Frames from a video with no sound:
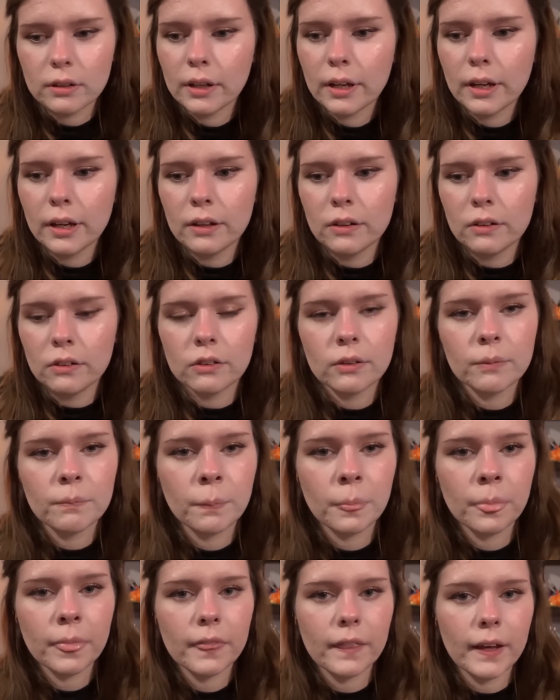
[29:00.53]
and
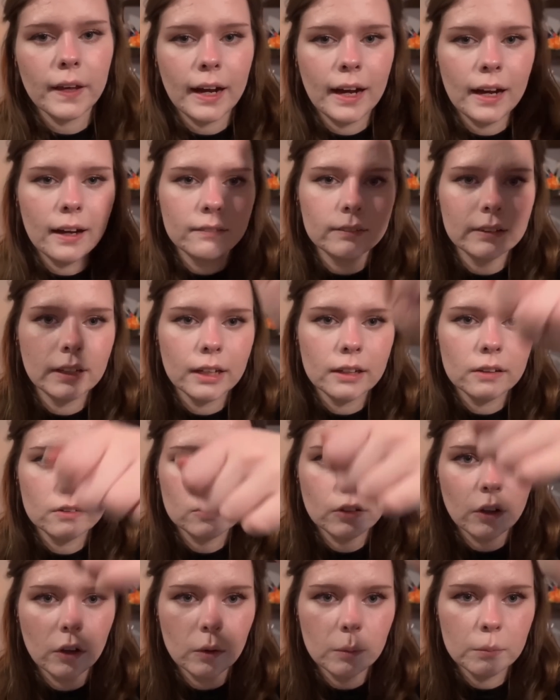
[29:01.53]
they have lice
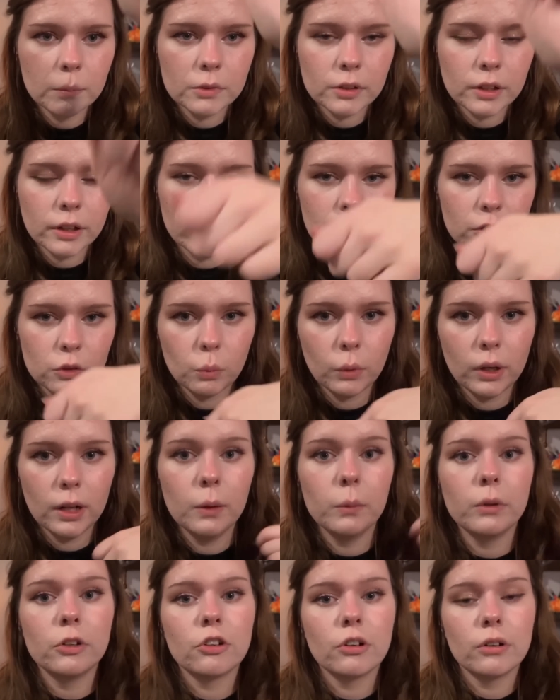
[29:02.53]
combs there as well,
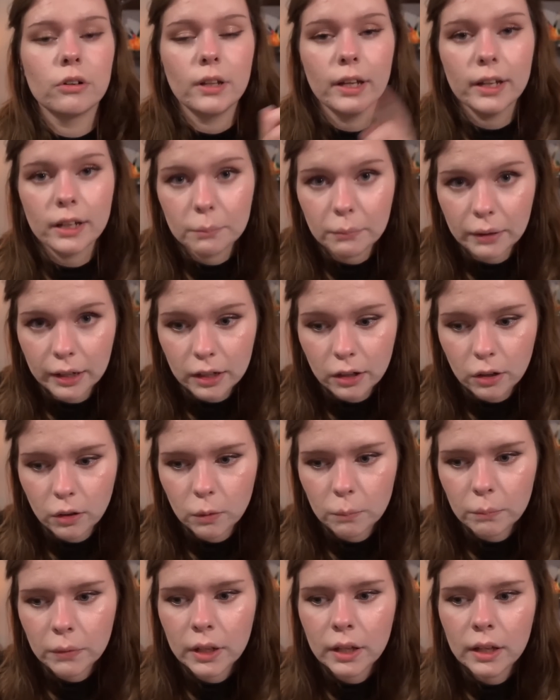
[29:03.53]
which are like my comb.